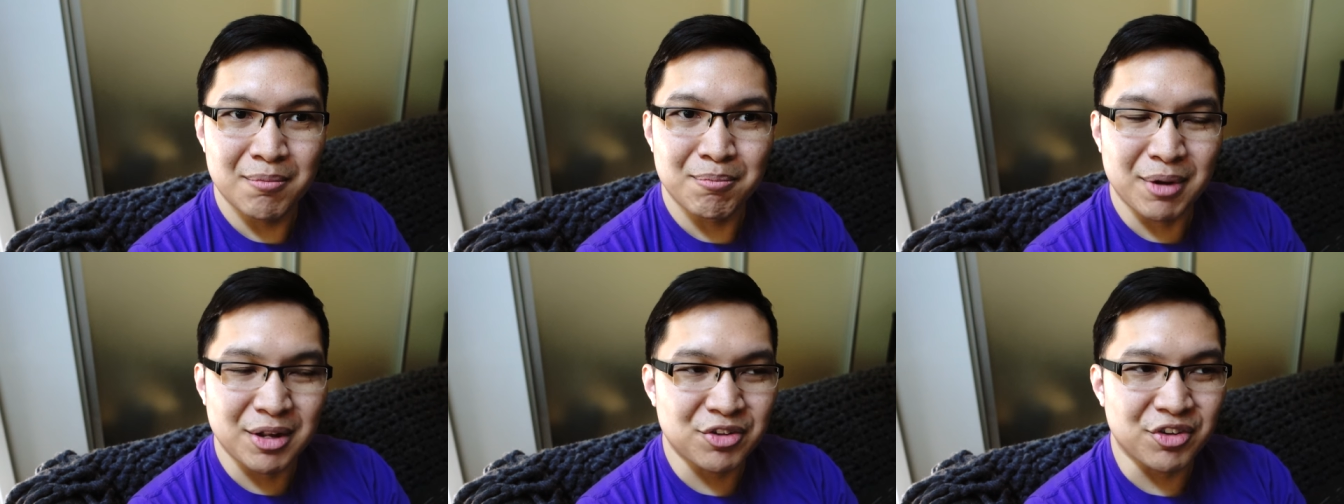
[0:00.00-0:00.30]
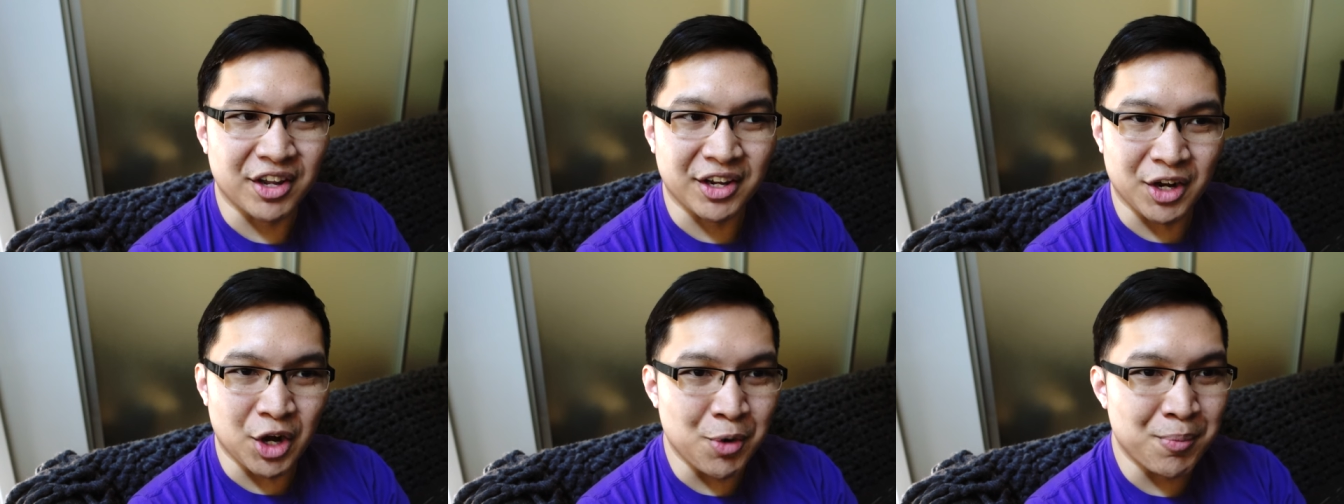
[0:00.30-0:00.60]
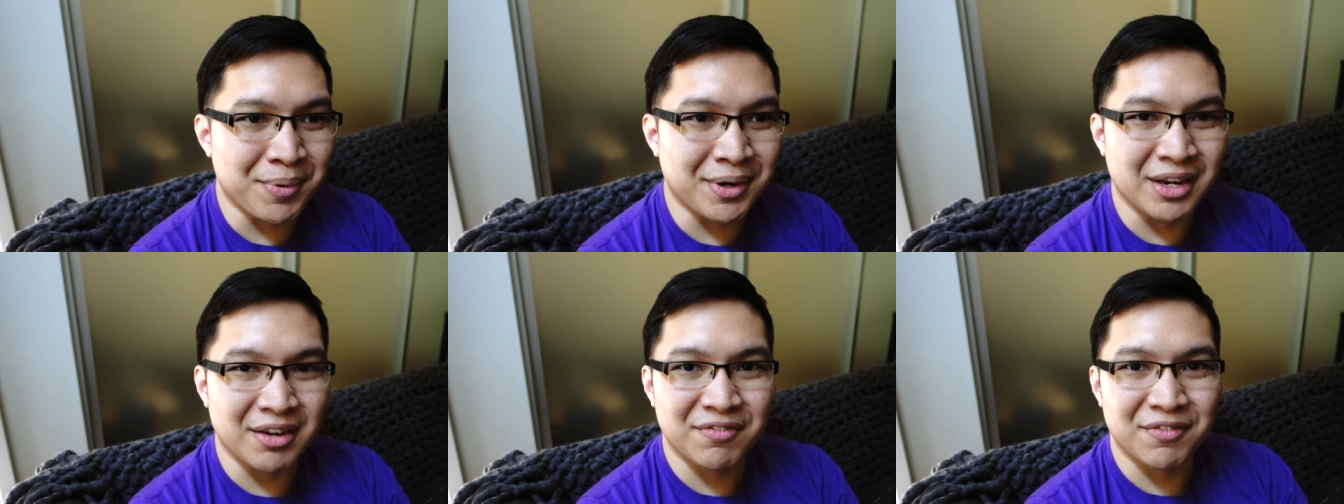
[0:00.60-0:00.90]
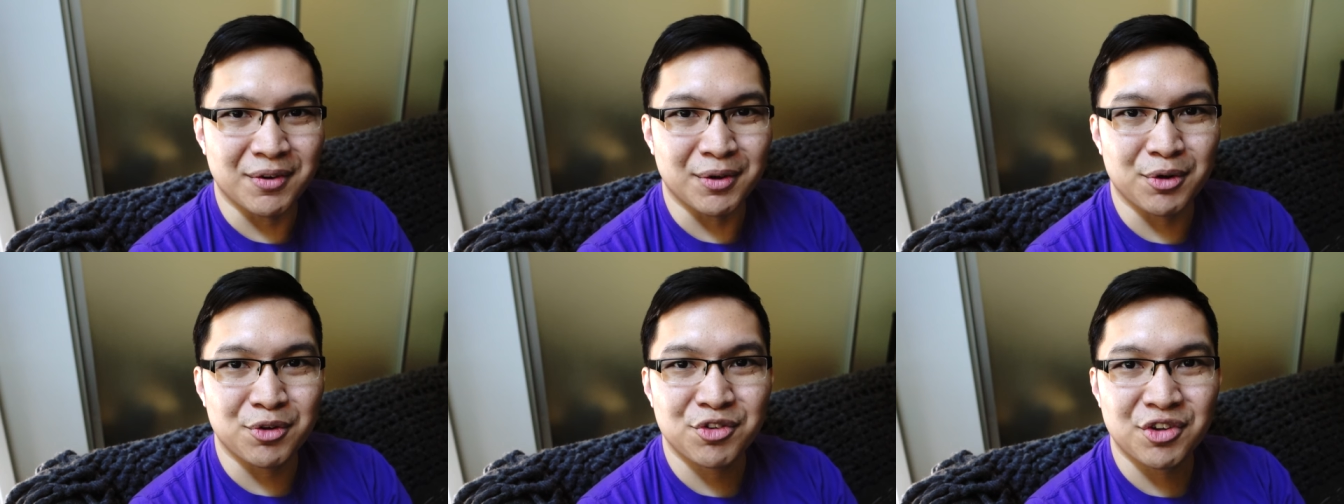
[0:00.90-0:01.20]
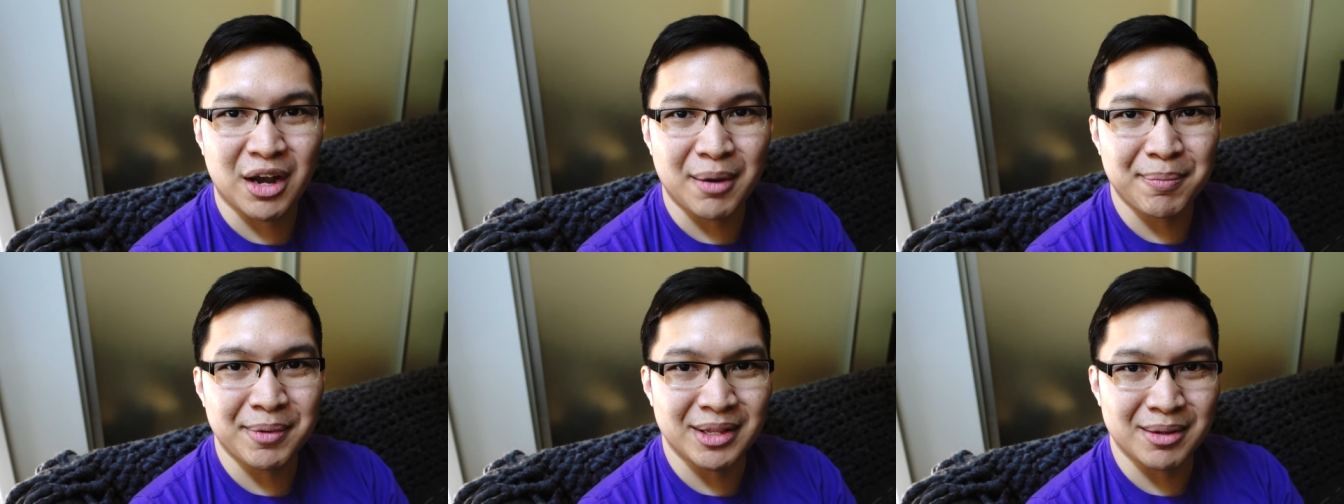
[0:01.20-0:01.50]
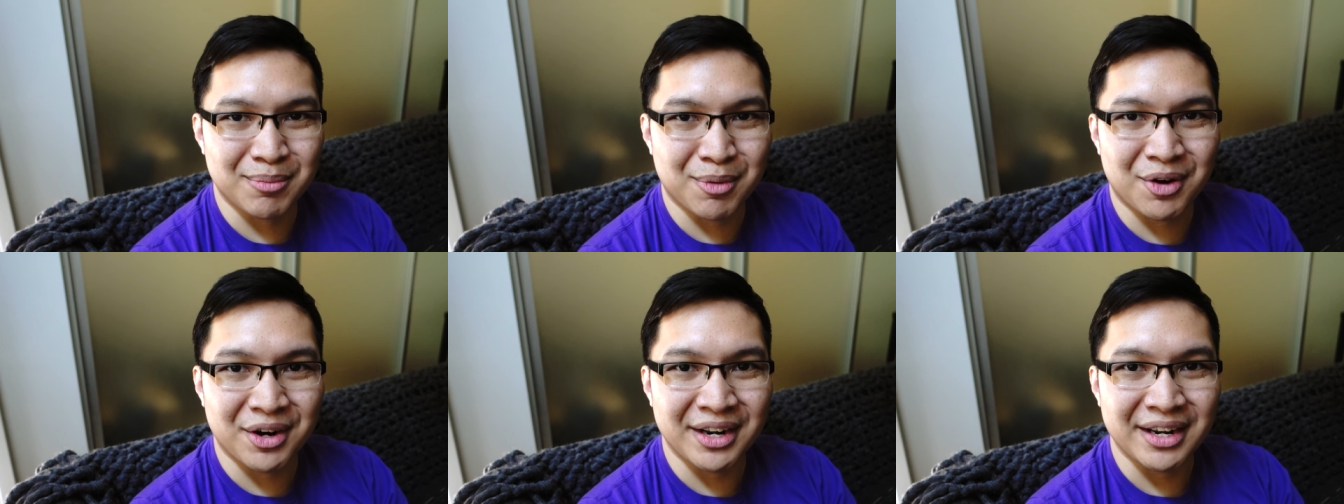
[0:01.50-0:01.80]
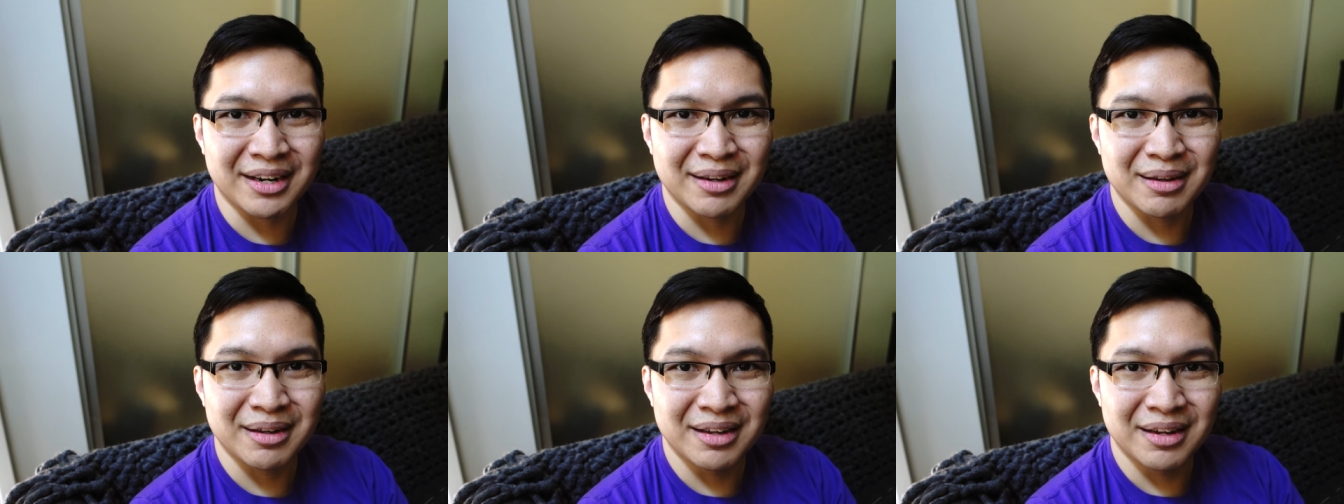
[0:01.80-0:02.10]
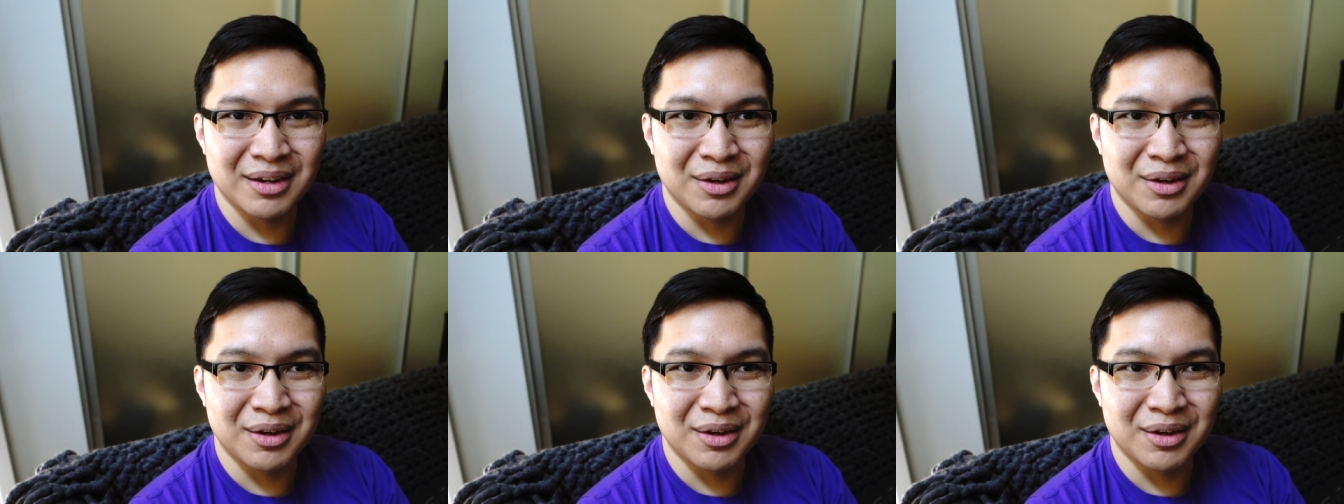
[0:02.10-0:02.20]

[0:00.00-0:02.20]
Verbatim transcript: Much like opening Photoshop in the morning,